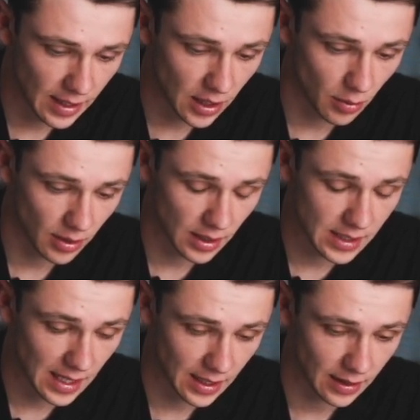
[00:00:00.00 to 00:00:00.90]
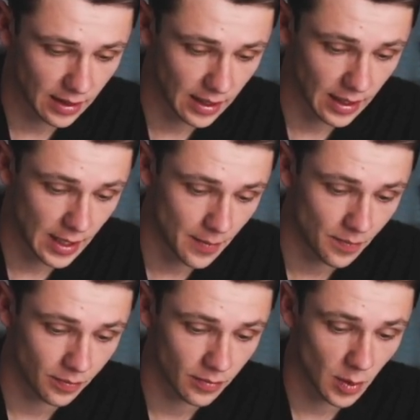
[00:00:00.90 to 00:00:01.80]
Go
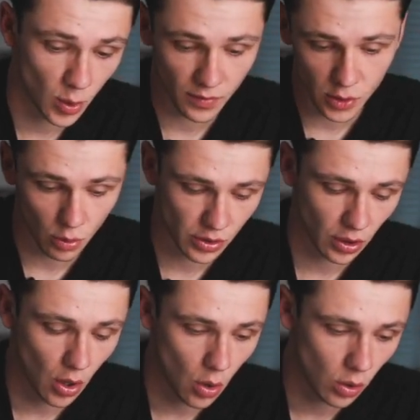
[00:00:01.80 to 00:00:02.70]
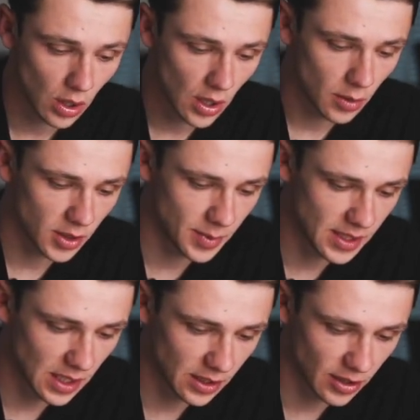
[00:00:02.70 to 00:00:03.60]
attacking, moving towards the goal, which
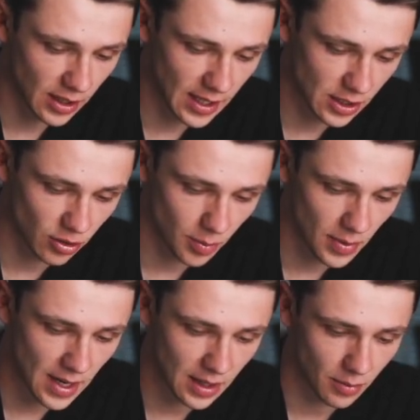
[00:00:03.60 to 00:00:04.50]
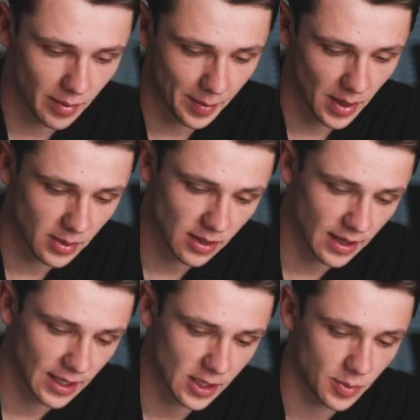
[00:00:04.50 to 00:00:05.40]
means it can get dropped back. We might be able to
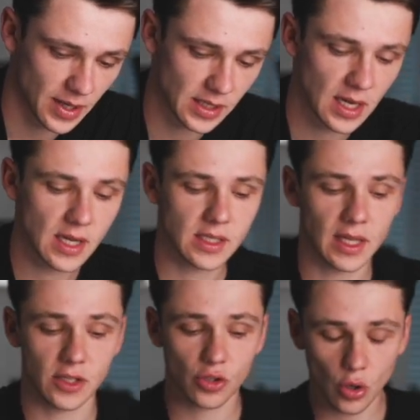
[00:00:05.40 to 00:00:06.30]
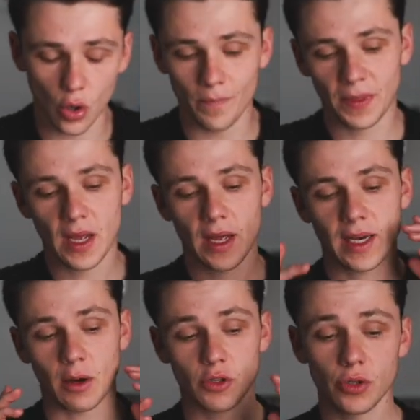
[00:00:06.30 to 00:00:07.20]
create that space to then score.
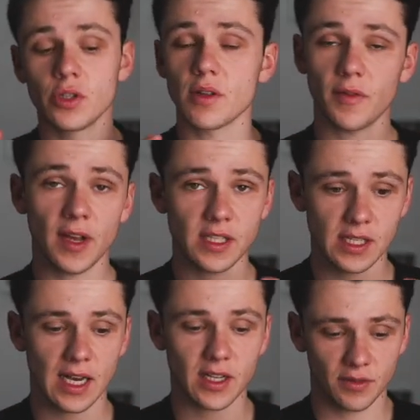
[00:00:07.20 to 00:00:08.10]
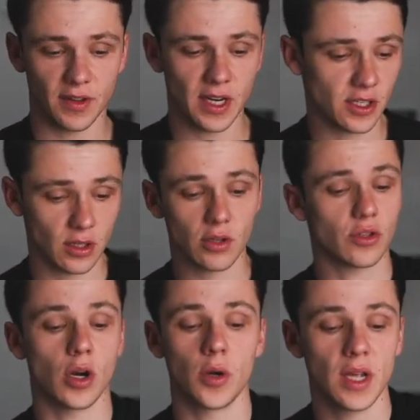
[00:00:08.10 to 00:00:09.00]
Now, as soon as the first attack is finished,
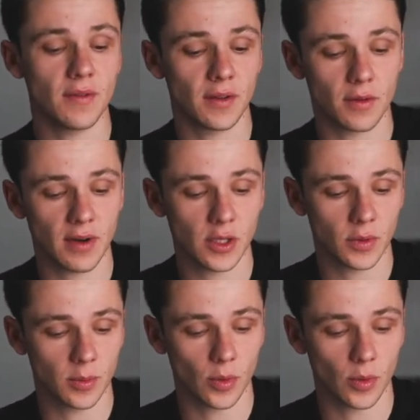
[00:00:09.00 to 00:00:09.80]
so even if the Reds win the